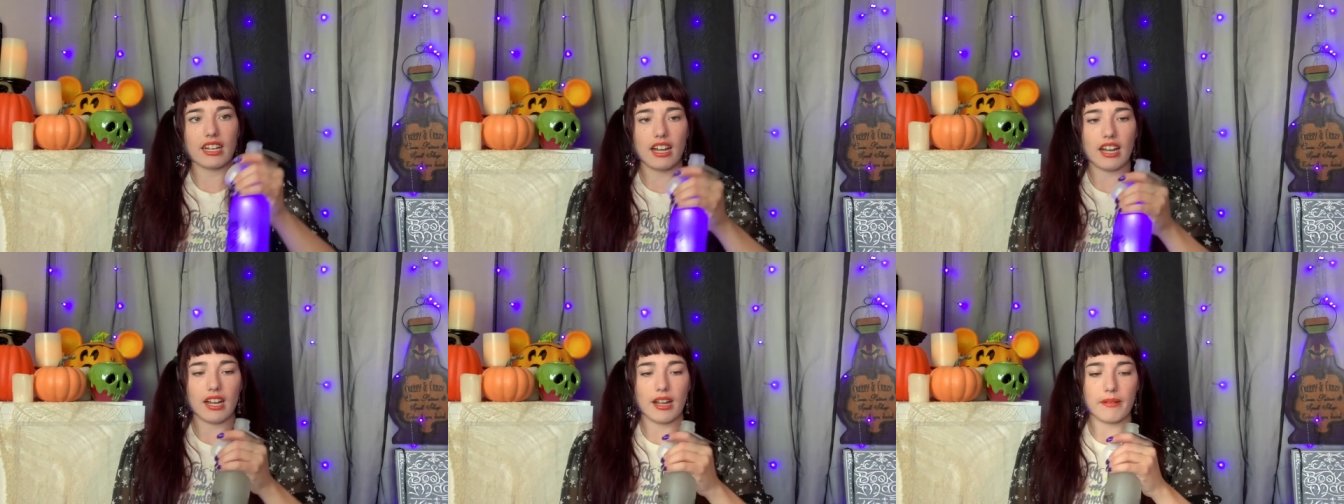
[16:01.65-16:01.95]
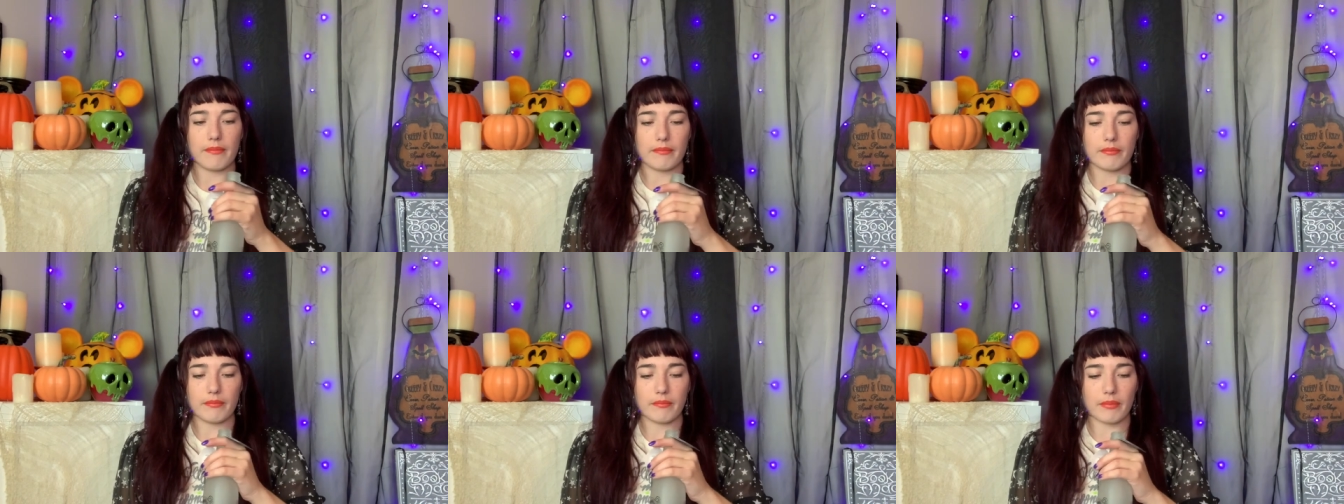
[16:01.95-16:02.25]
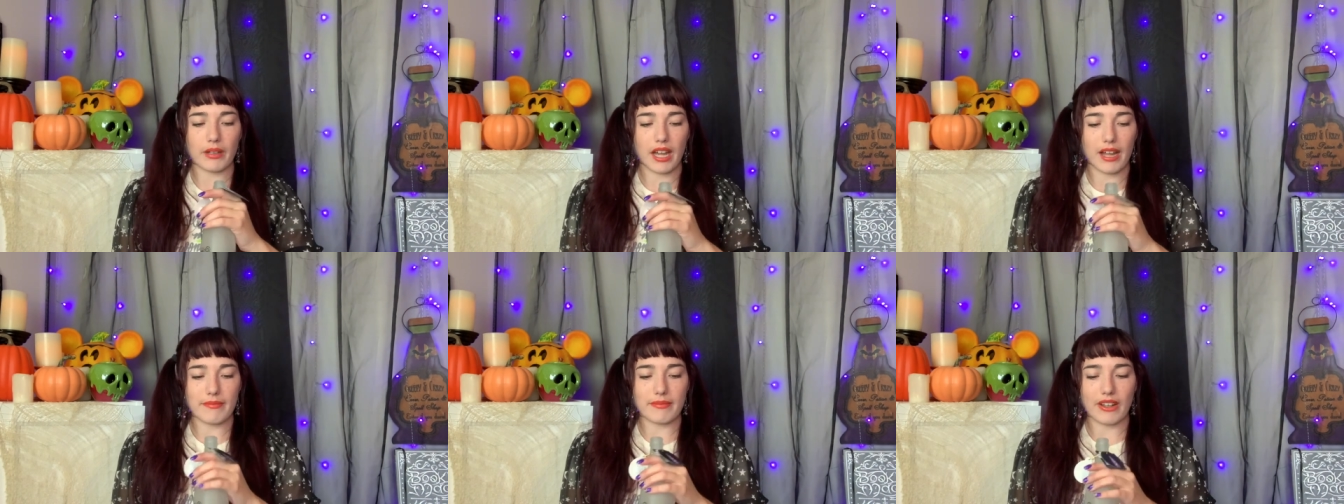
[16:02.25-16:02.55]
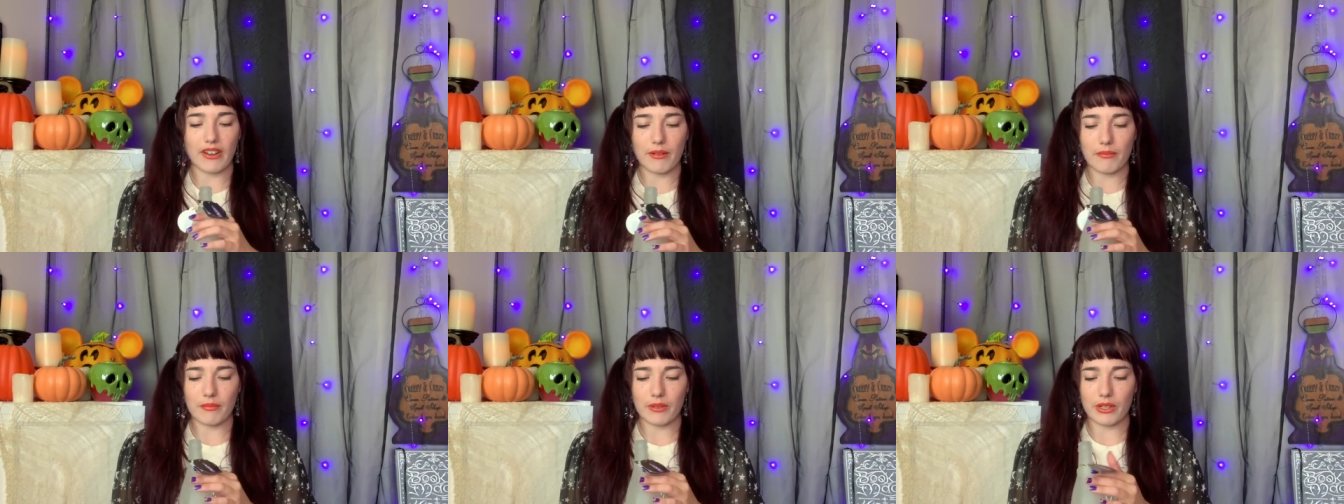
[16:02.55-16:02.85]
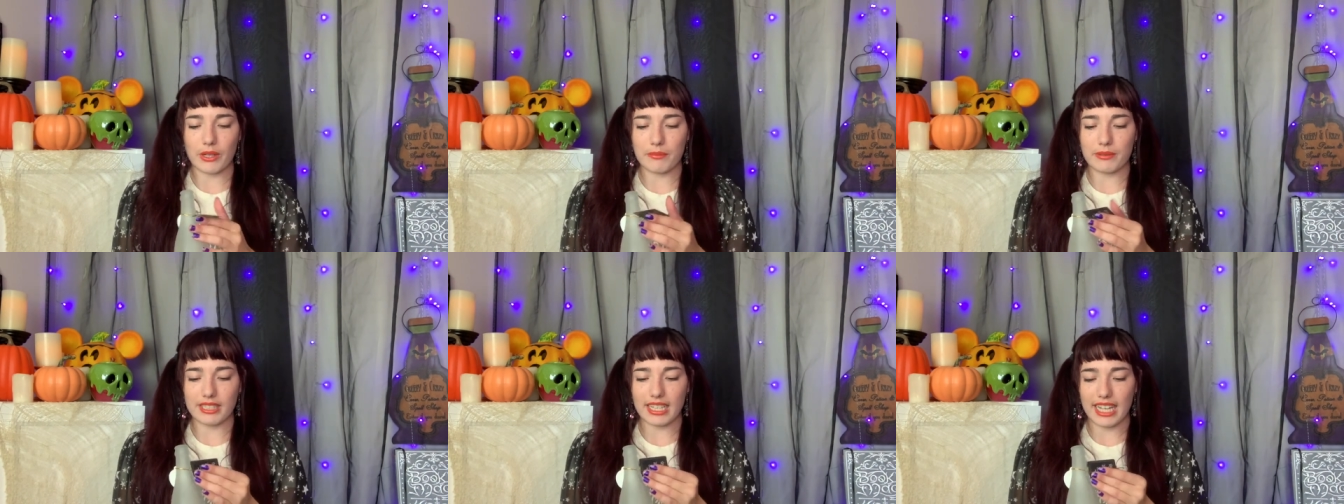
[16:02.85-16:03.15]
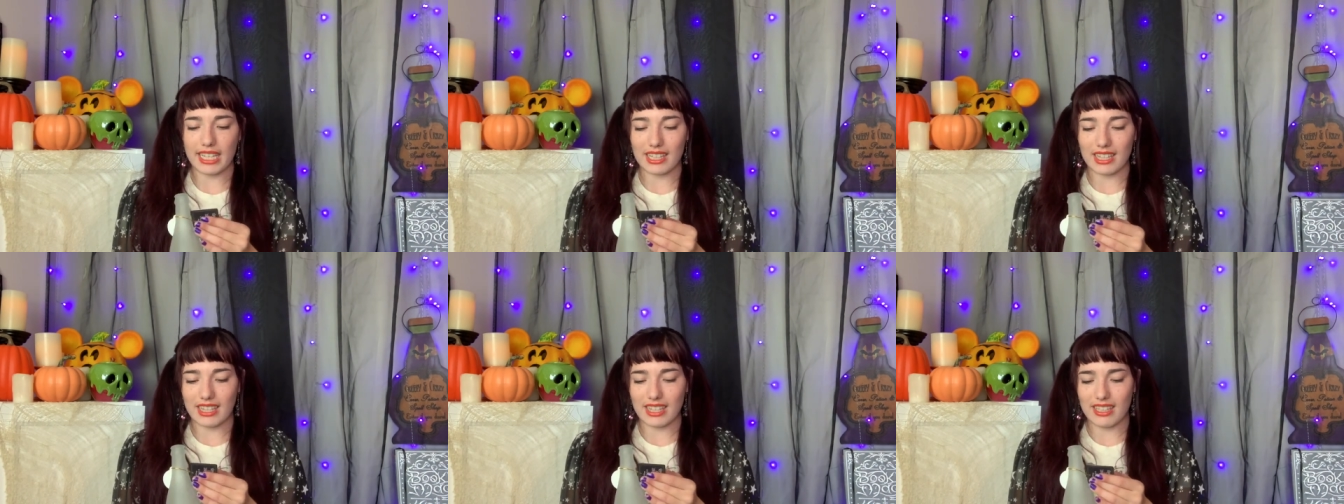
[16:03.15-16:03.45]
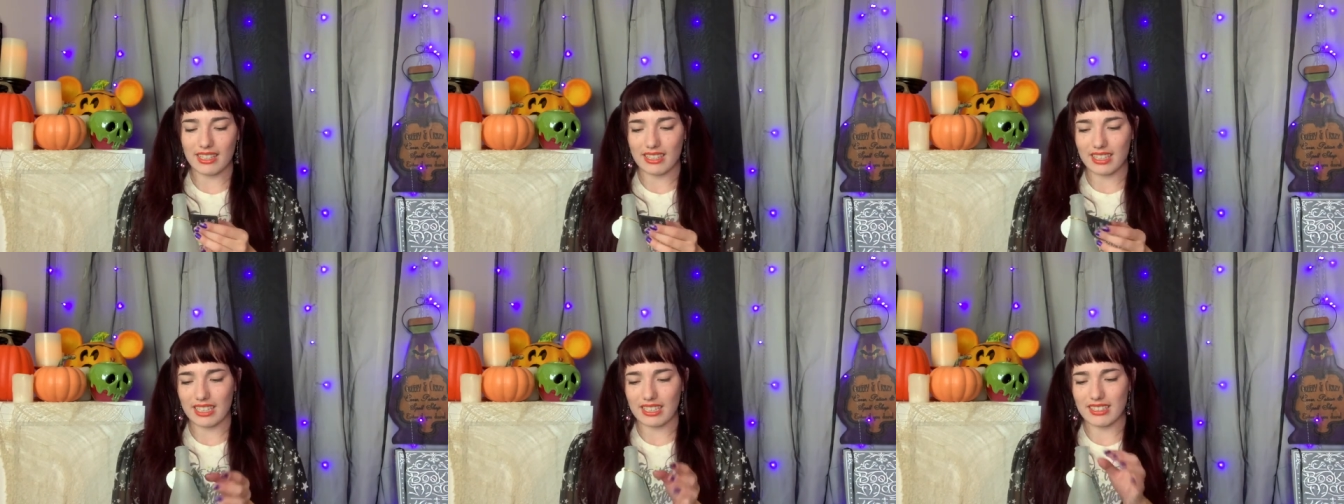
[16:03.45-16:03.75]
Um, but I know I'm really upset.
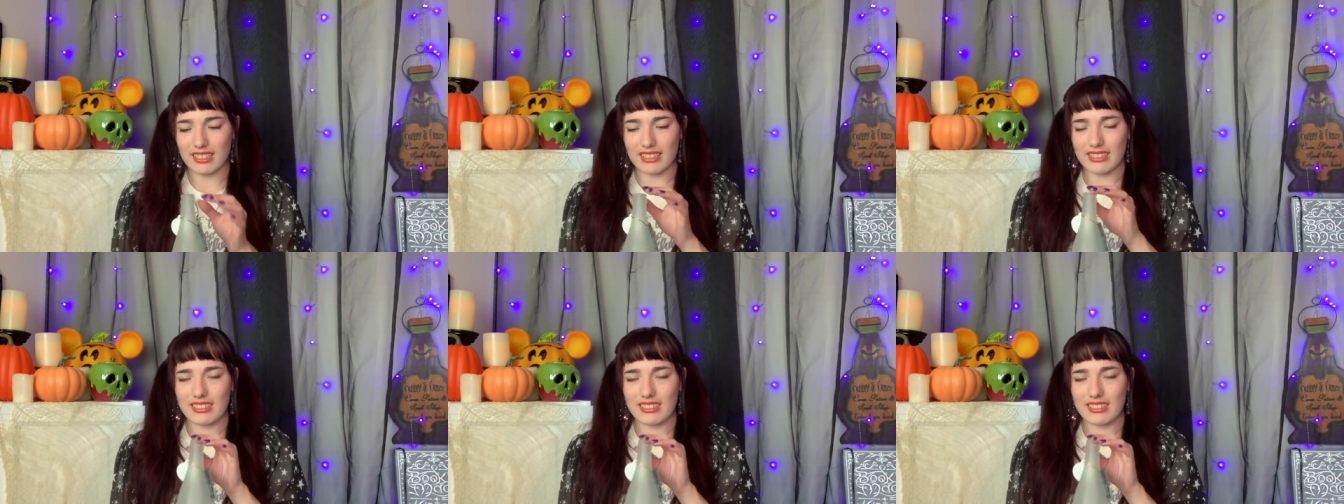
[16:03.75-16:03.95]
The,